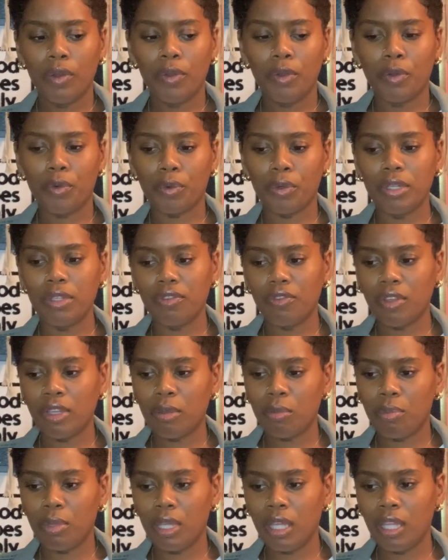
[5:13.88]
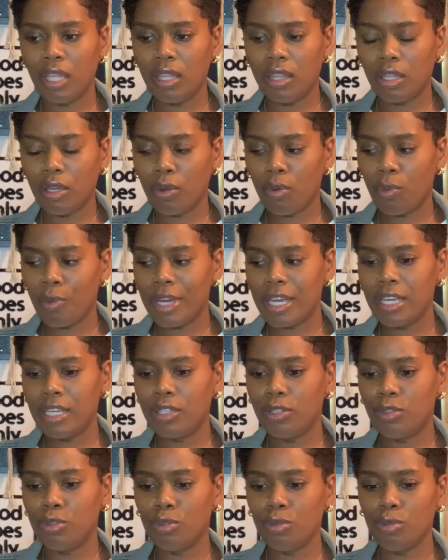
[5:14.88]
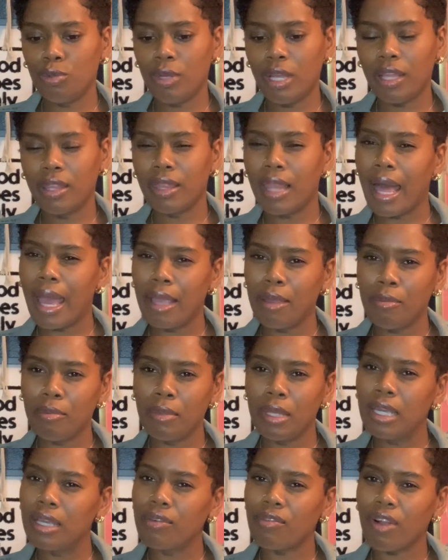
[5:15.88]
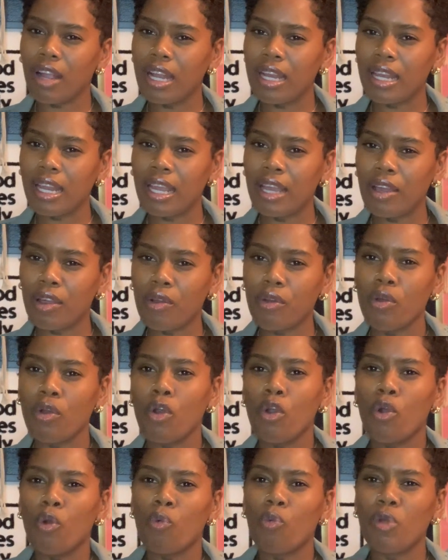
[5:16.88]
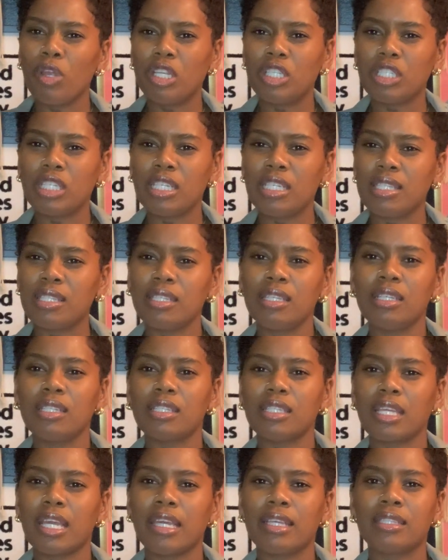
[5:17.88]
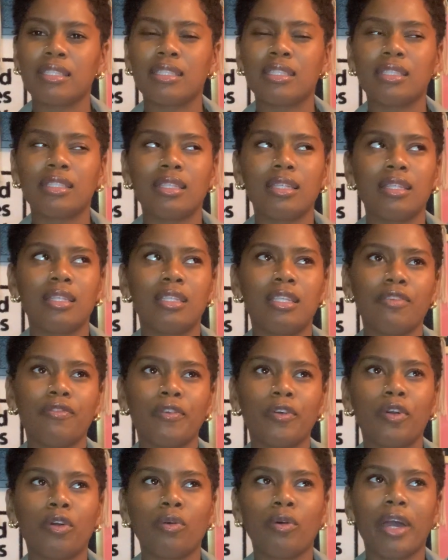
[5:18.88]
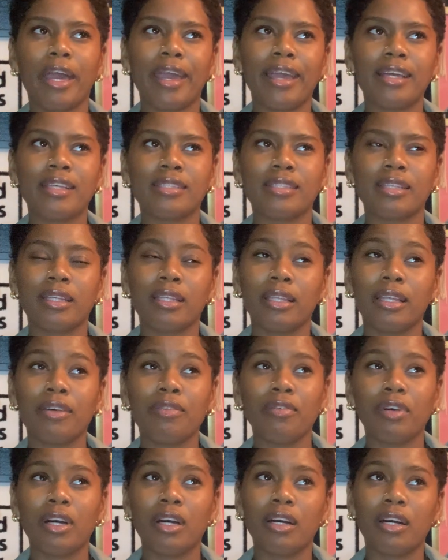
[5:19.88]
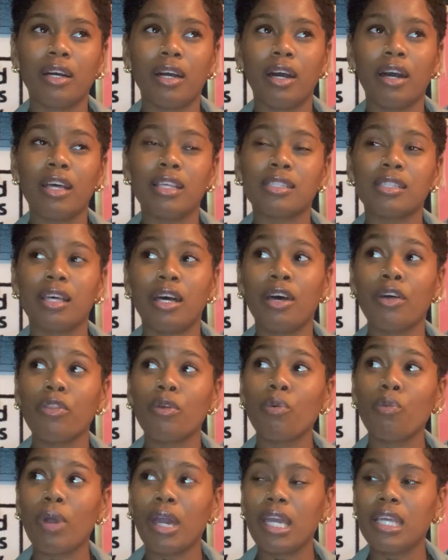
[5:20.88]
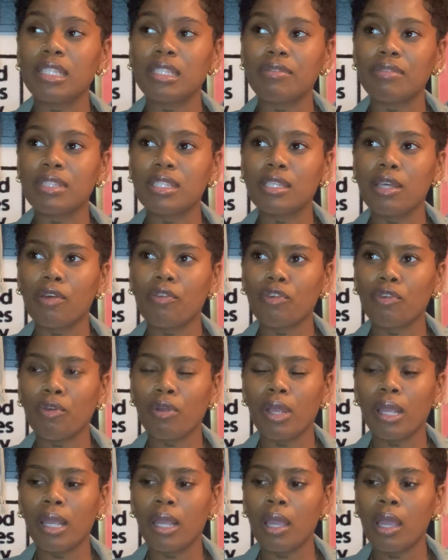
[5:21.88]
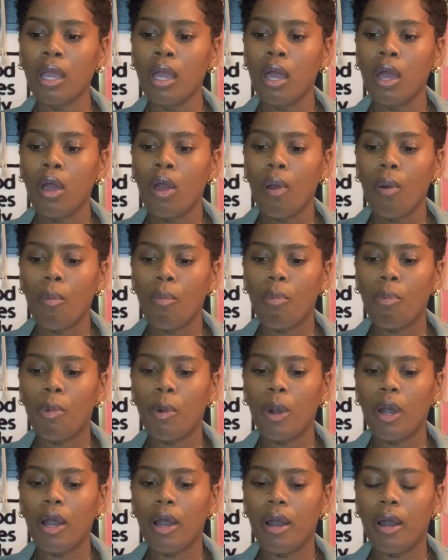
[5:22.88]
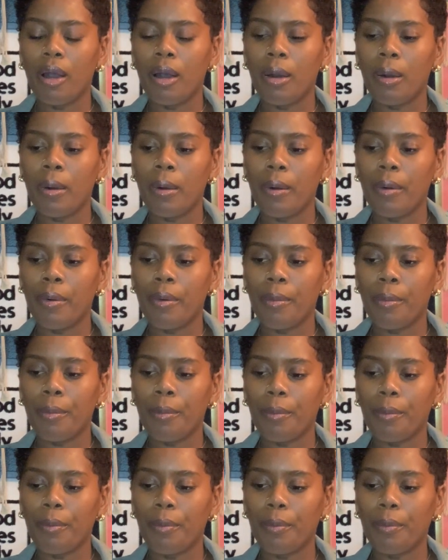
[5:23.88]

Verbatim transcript: grieving being their way to enlightenment right now, which isn't as difficult as a love uh, as other ways of suffering, but um